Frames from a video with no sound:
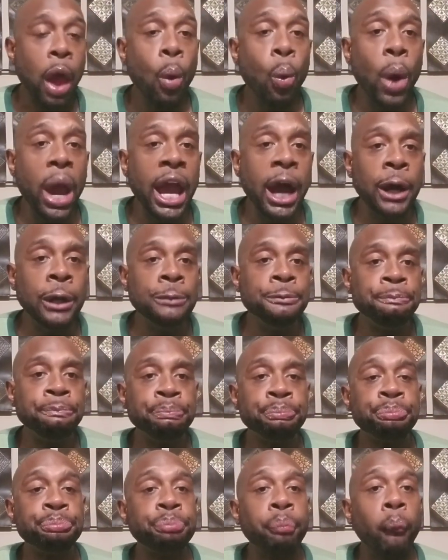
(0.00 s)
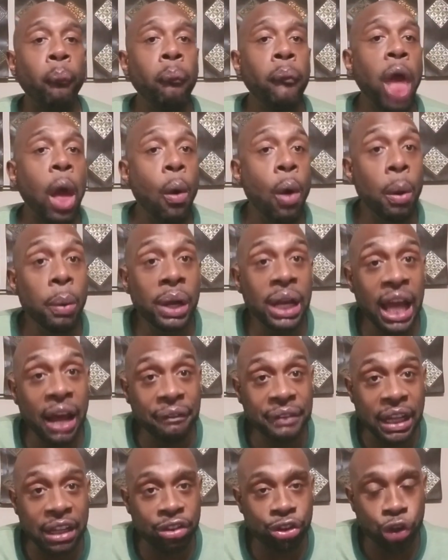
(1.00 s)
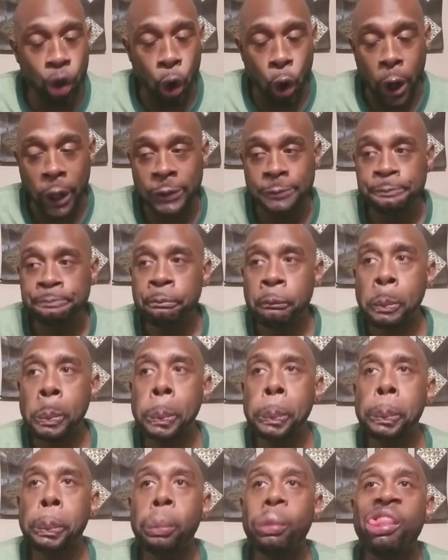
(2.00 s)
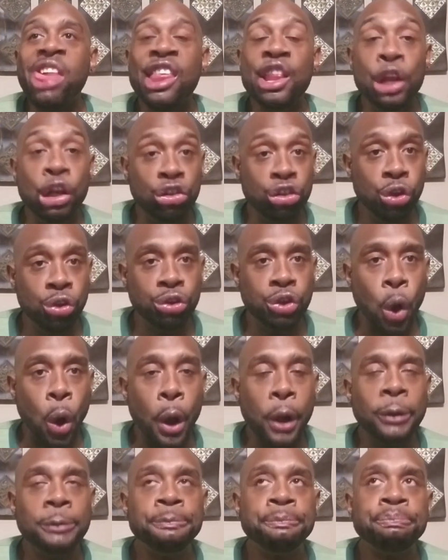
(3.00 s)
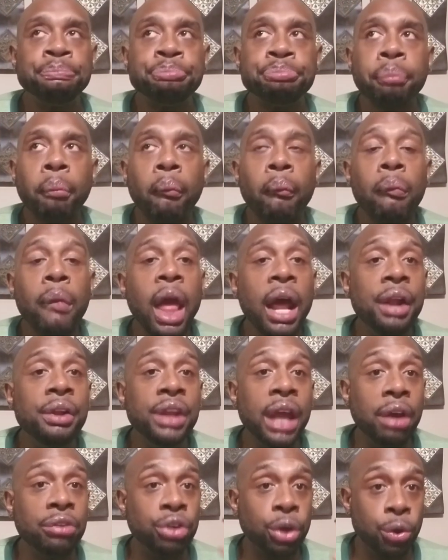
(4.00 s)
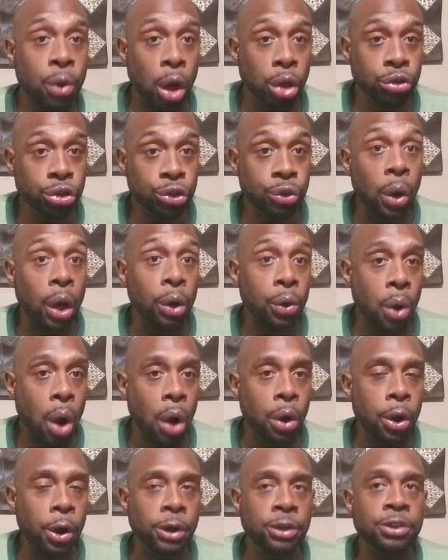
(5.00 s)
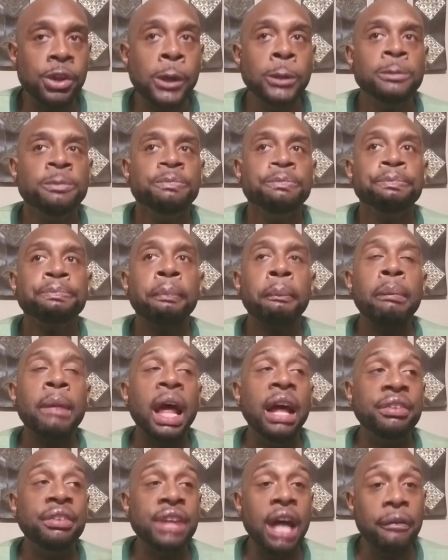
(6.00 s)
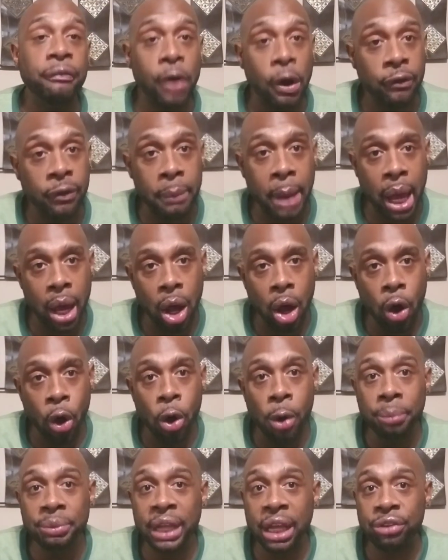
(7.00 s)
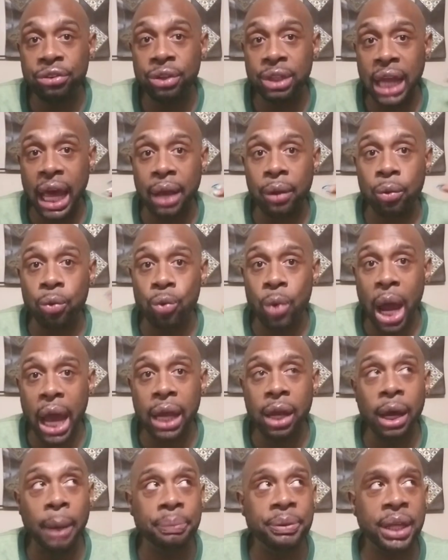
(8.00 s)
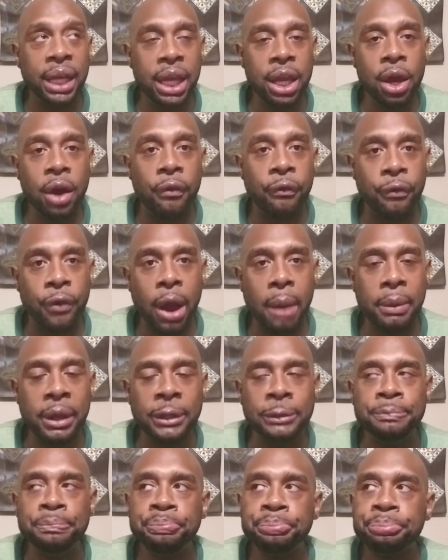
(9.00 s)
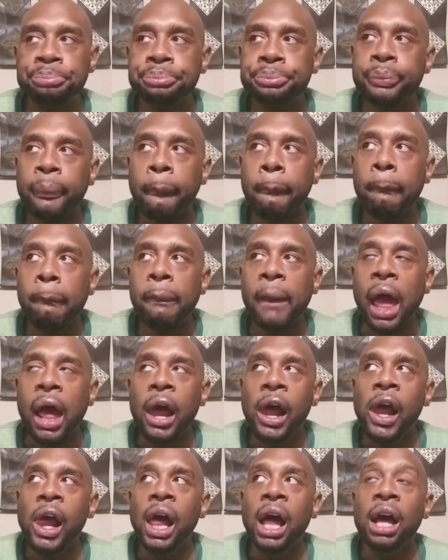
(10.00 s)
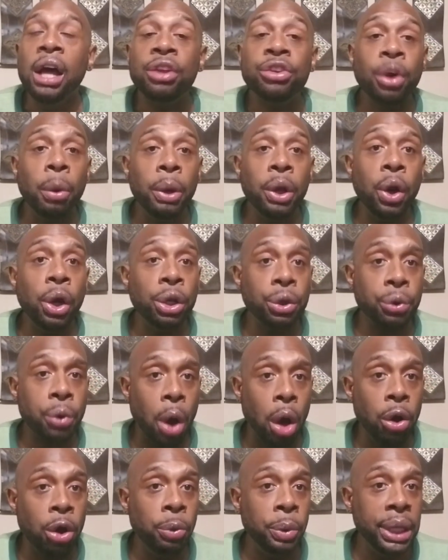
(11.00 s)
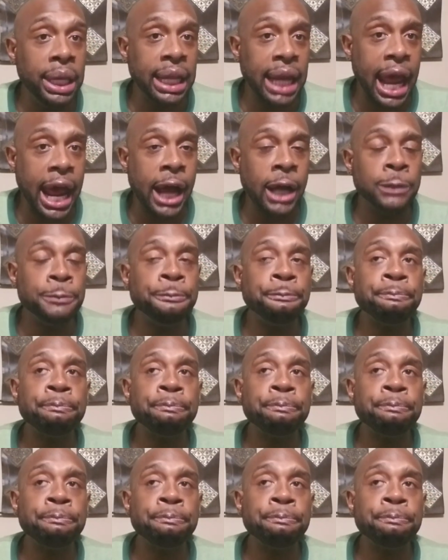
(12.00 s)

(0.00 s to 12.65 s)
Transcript: Well, when we left that store, the shoe store, there's a grocery store, Kroger's, that's not far from my home, that's like right up the hill from it. So we go to Kroger, we get out.